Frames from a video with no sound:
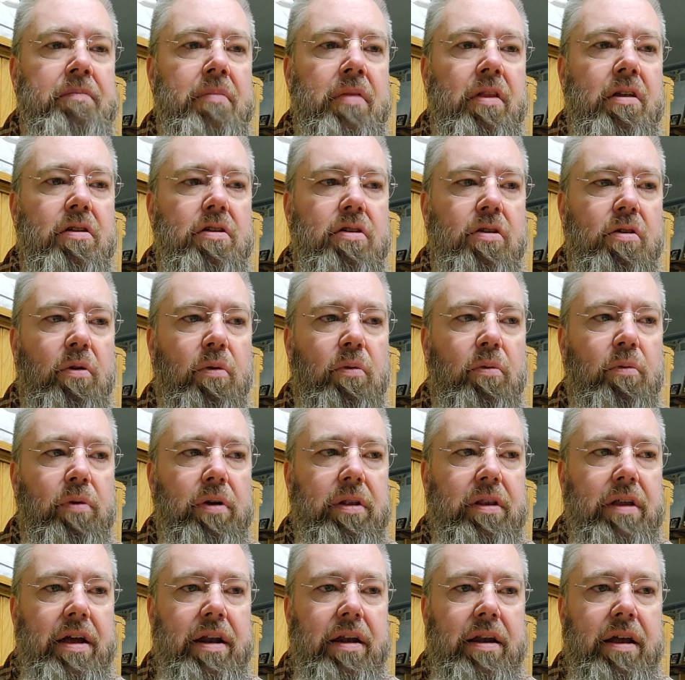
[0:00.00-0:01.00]
So what
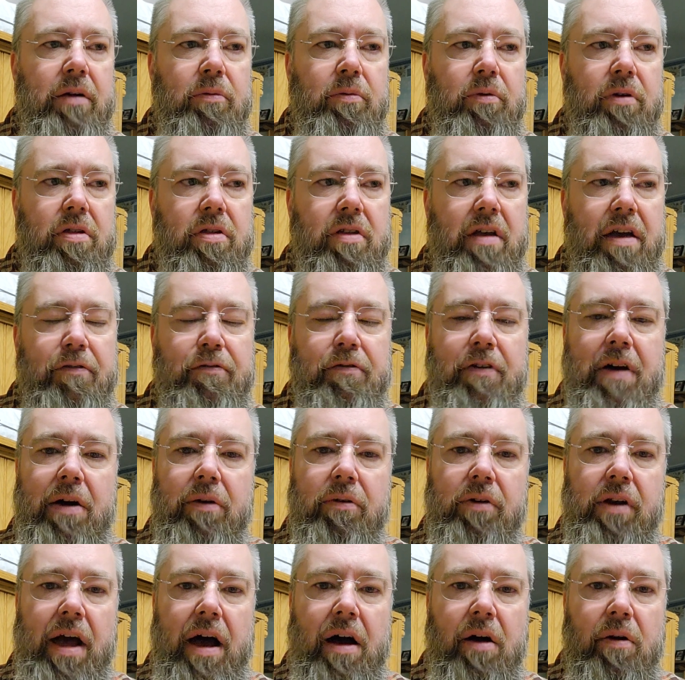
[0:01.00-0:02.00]
they did was they
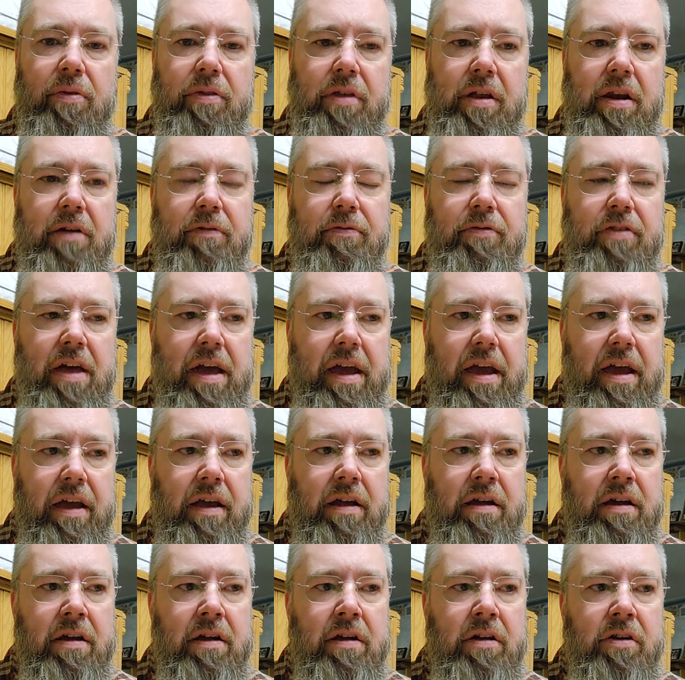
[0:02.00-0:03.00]
found out that if they
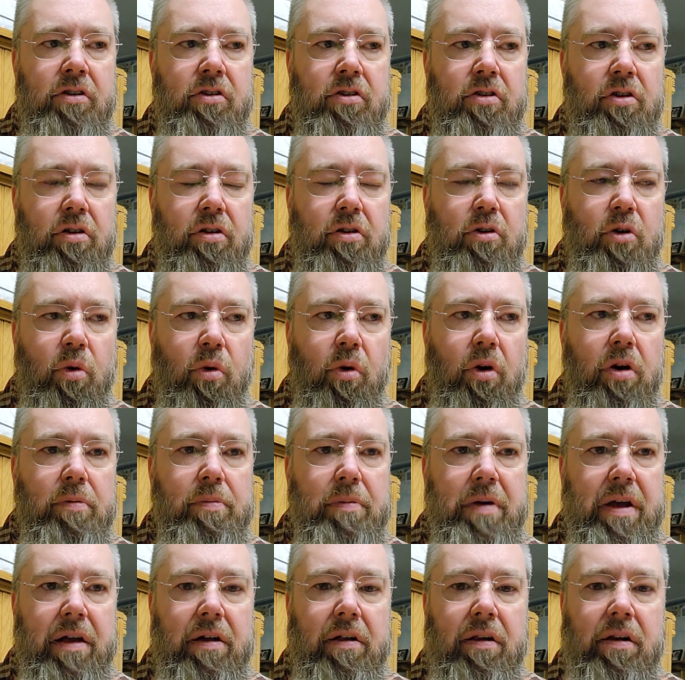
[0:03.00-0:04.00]
took
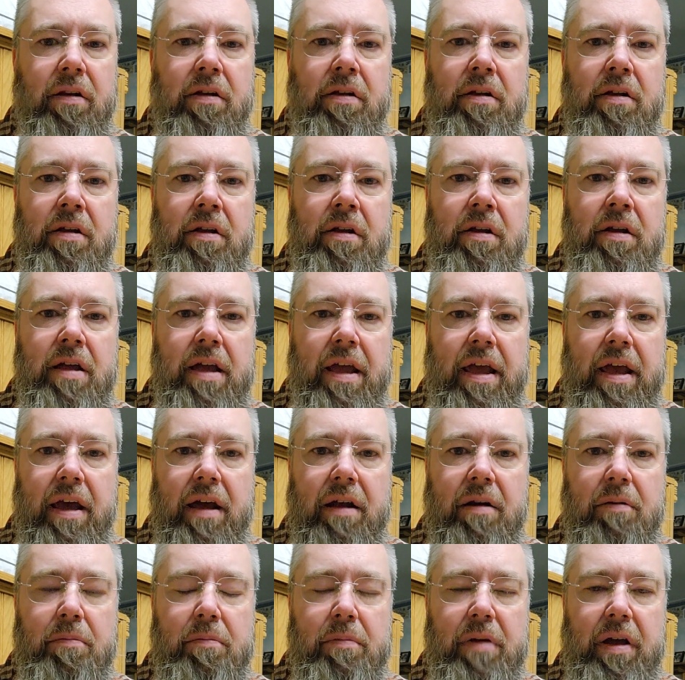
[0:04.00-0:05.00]
cornmeal
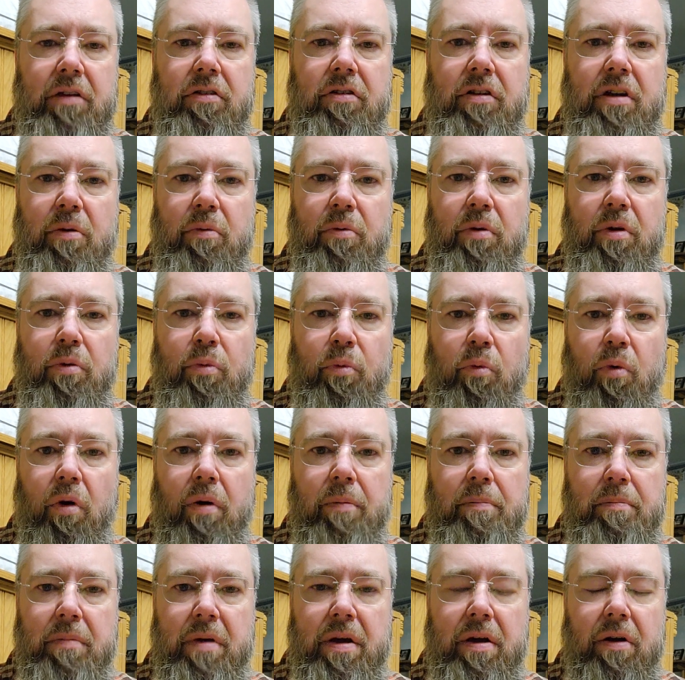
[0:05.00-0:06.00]
and mixed it with
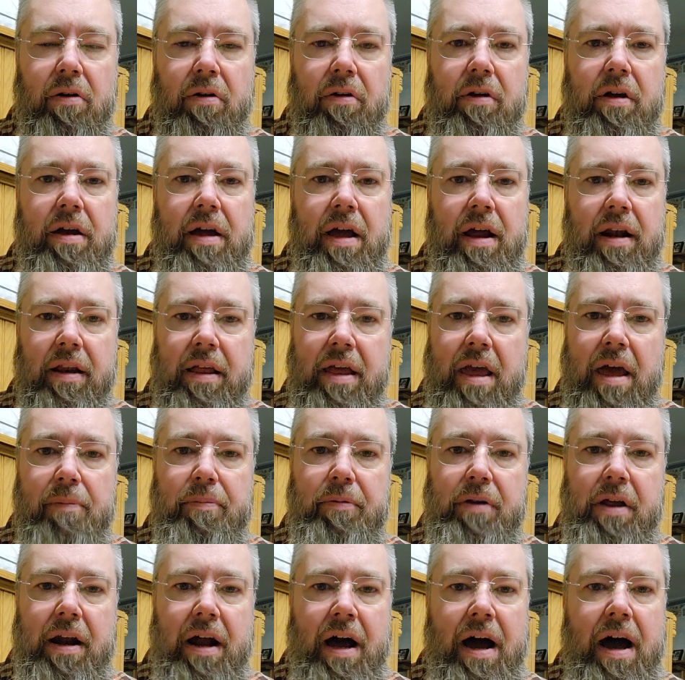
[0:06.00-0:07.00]
warm milk and kept
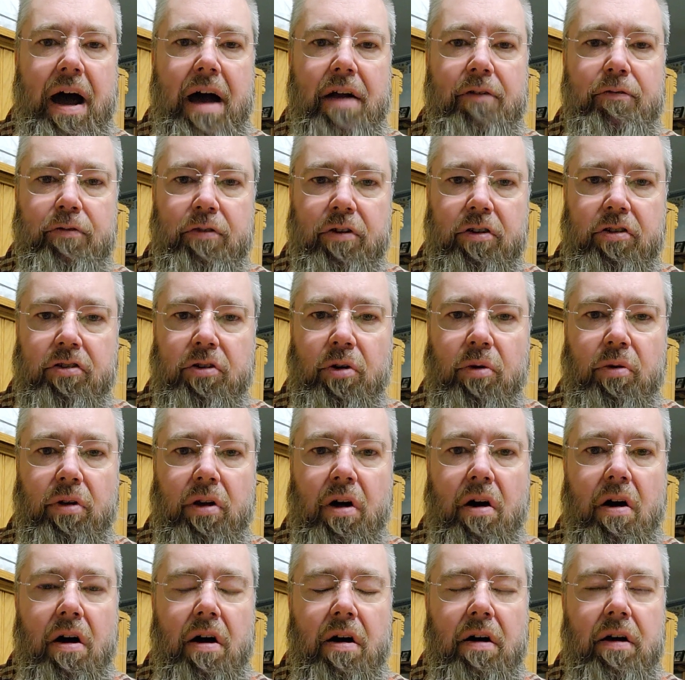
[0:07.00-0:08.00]
it hot for so
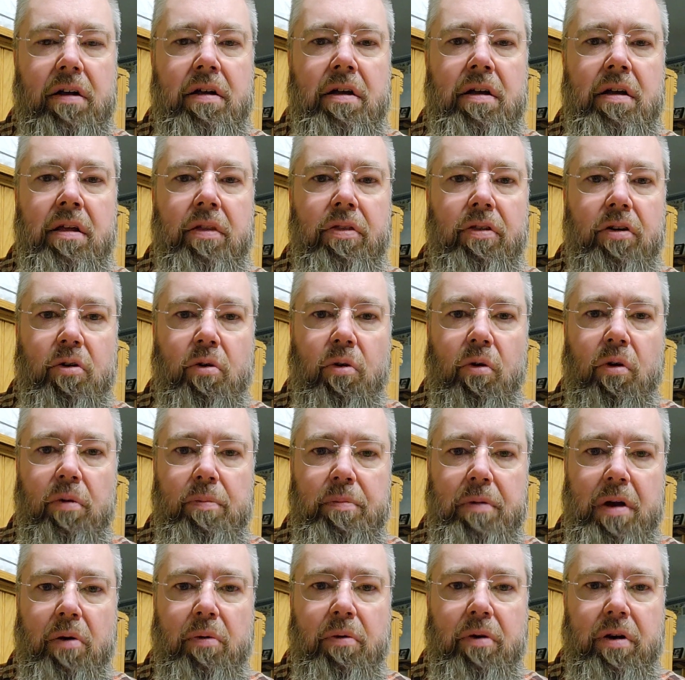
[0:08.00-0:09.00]
long, the
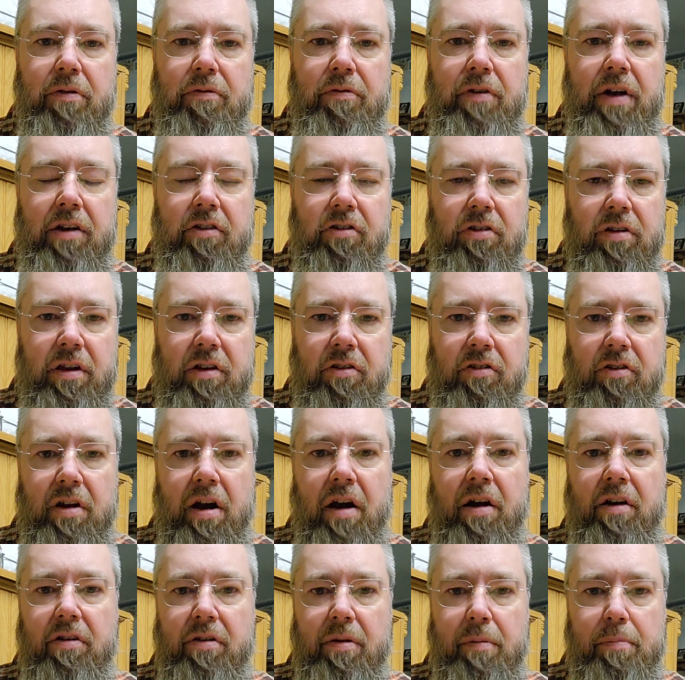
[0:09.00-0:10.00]
cornmeal would eventually
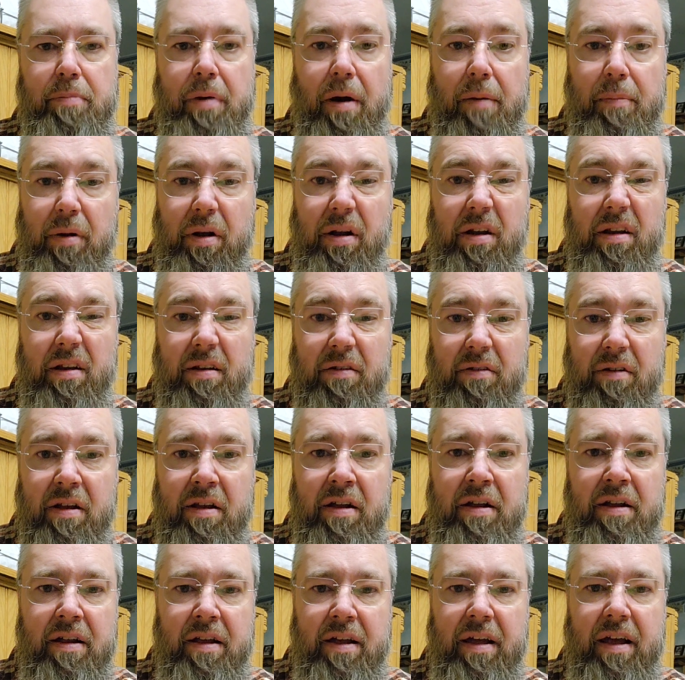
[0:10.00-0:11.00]
start to bubble
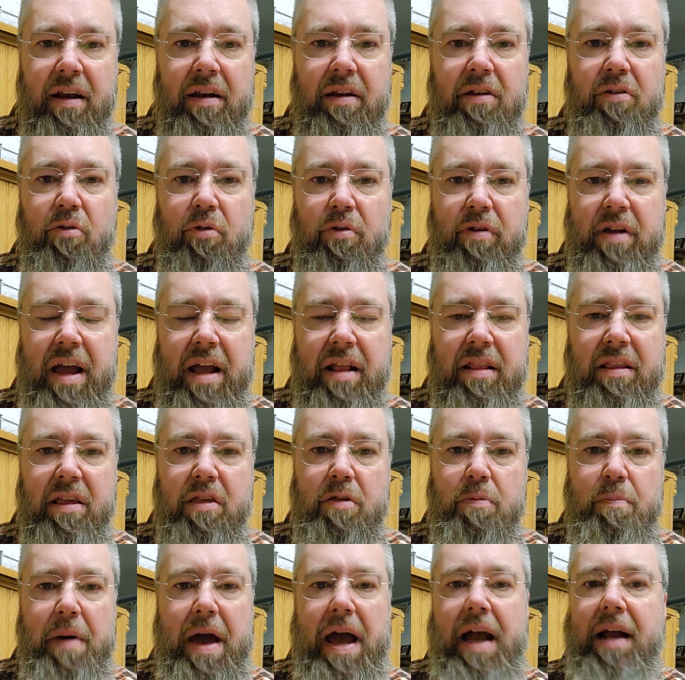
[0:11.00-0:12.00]
and create this
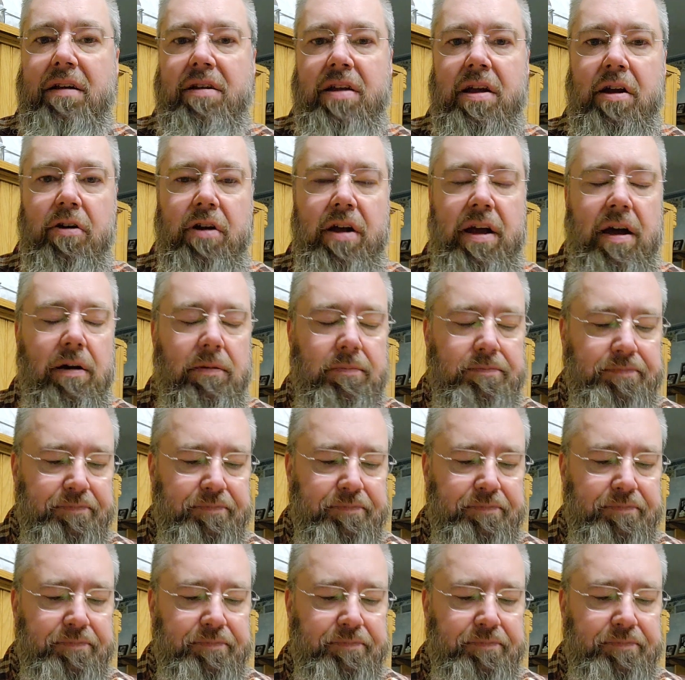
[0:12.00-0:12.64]
bacteria.